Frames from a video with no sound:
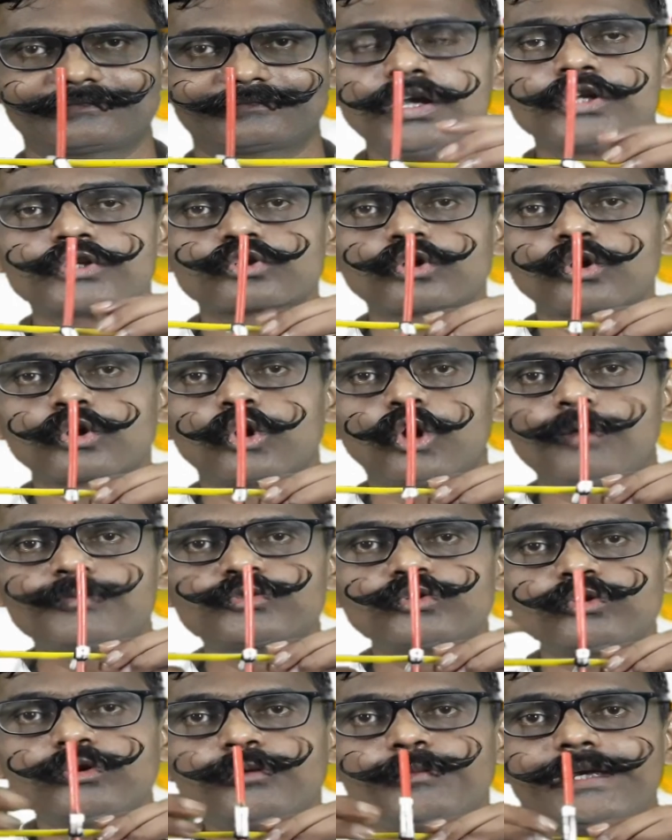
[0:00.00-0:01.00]
So lobes
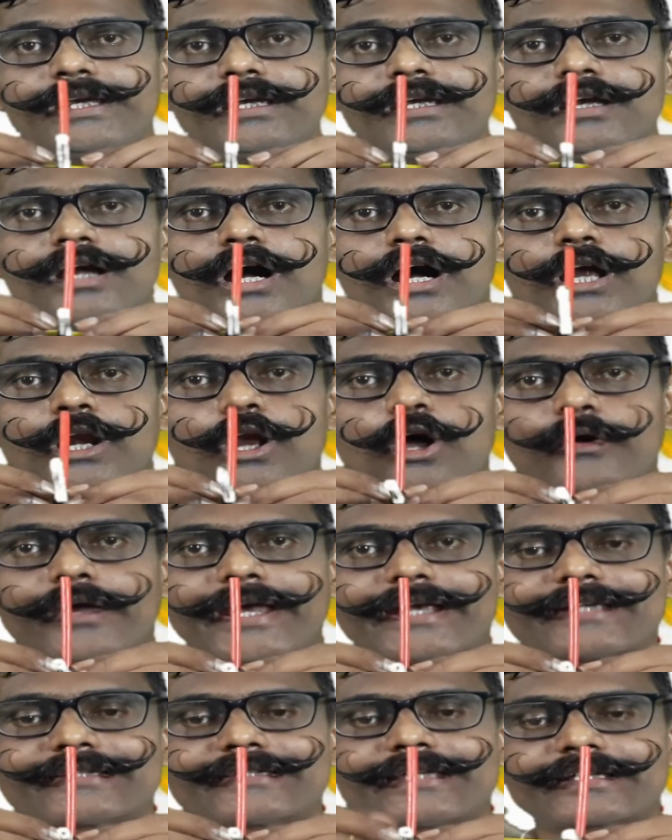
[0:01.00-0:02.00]
will be along
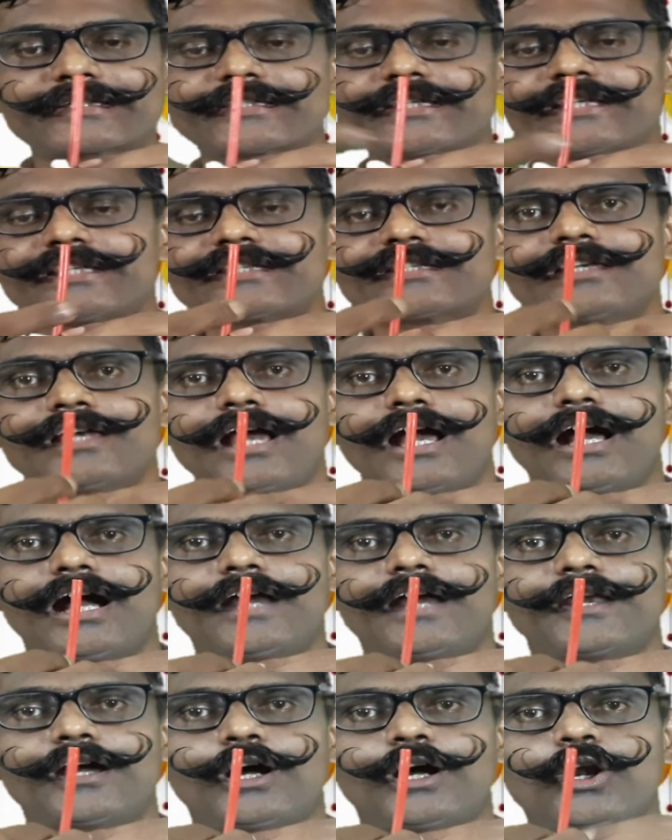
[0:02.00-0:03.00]
x axis
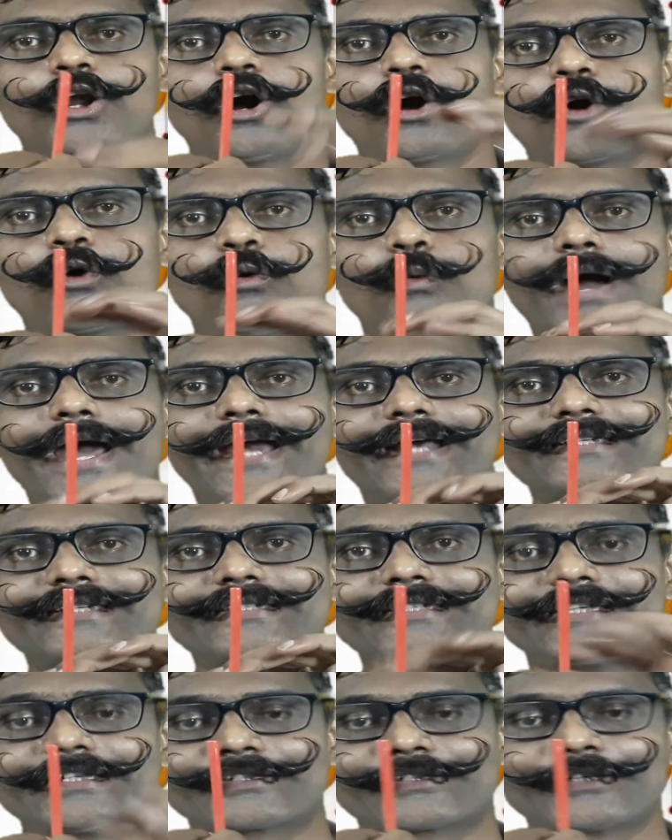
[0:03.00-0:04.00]
and along y
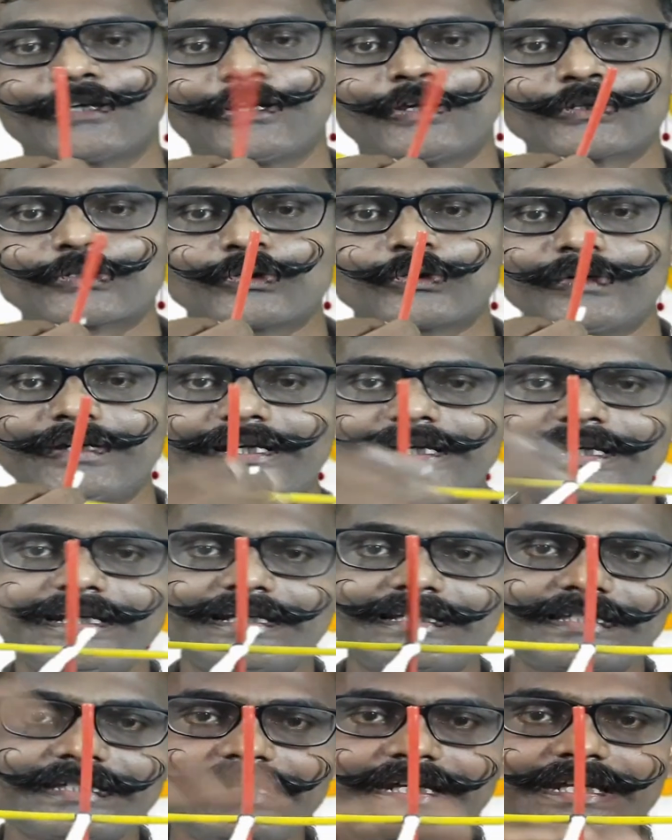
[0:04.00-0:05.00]
axis. So it
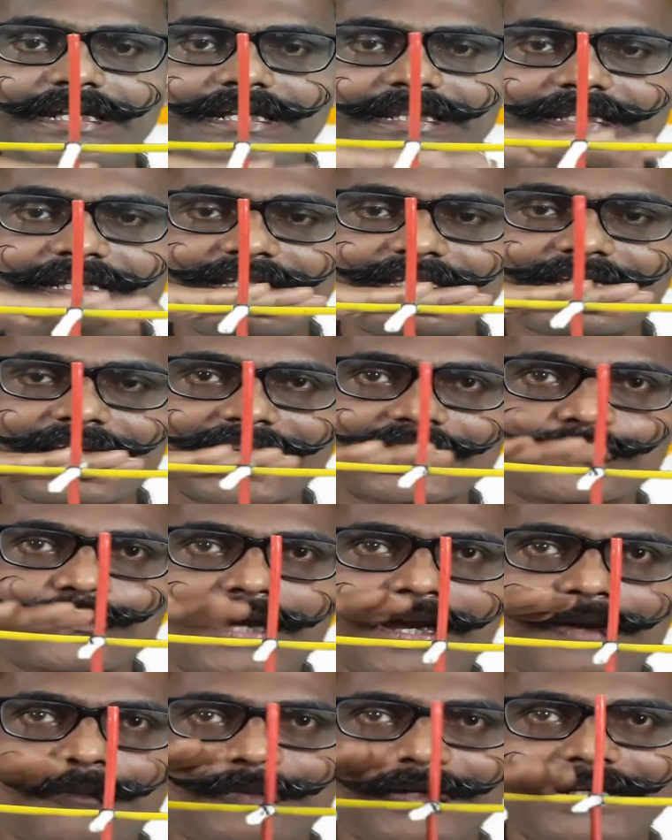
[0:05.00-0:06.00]
is in this
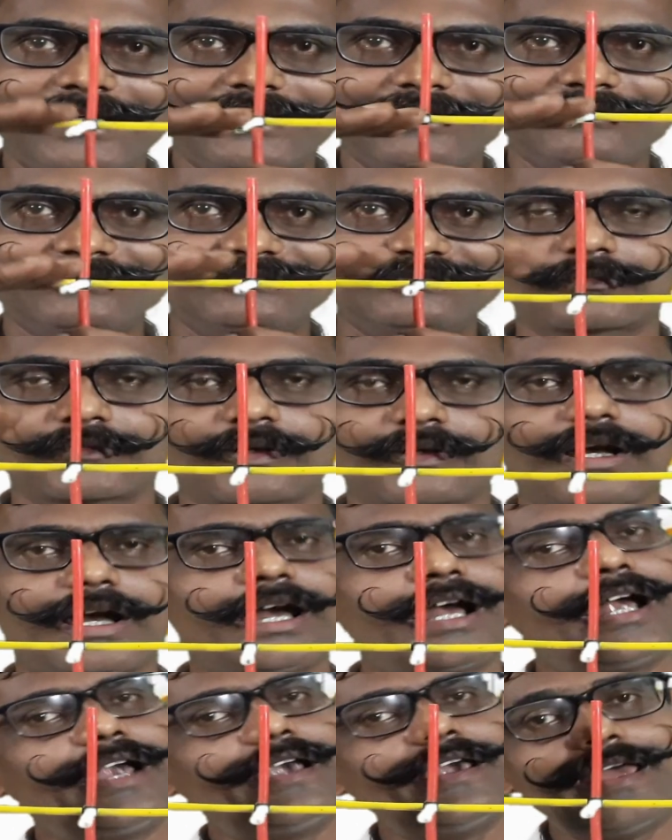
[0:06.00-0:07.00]
xy plane
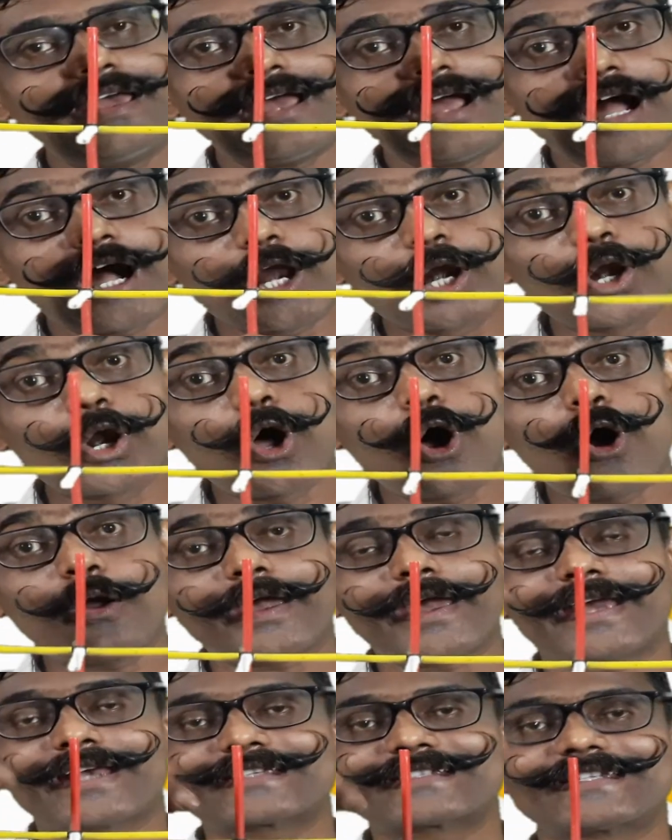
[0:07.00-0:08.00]
and along
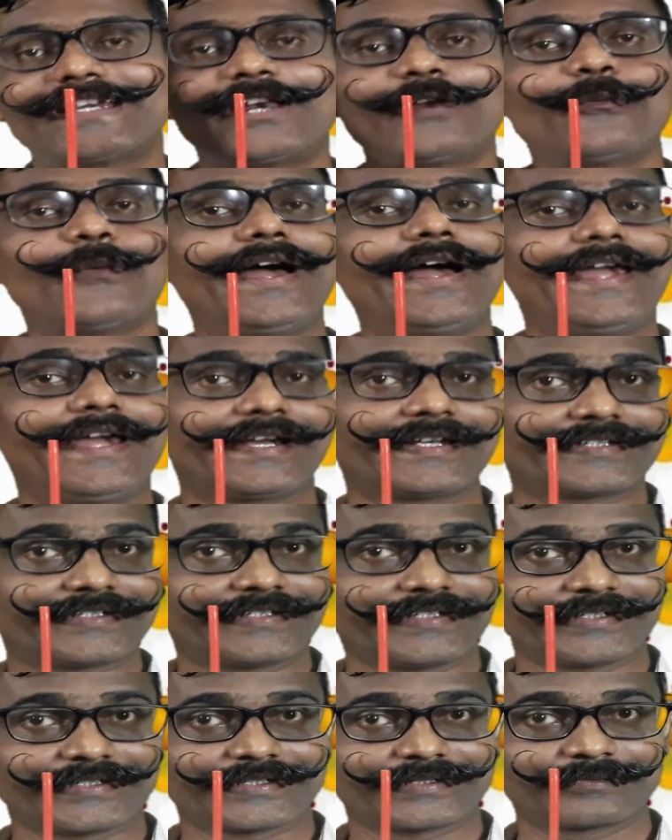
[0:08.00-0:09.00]
x and y
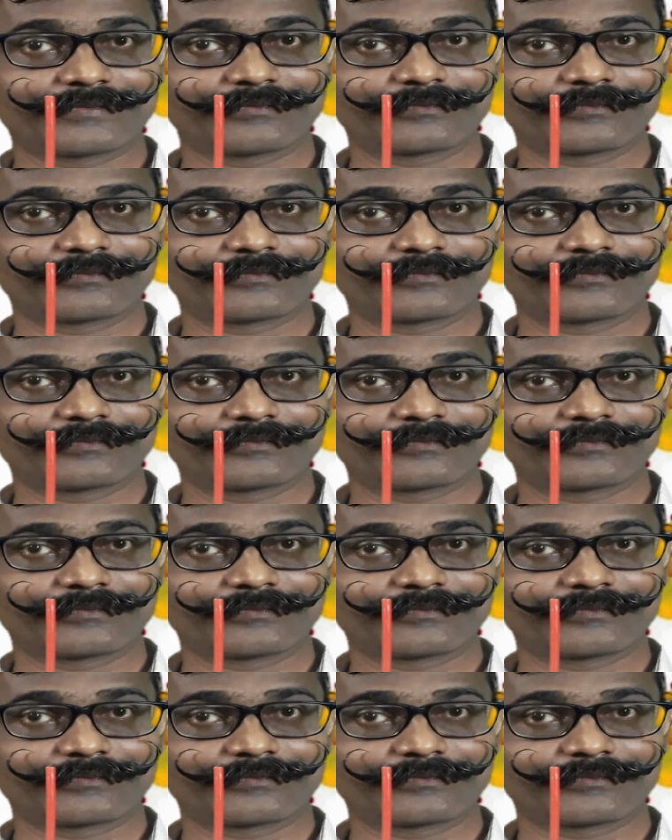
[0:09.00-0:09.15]
axis.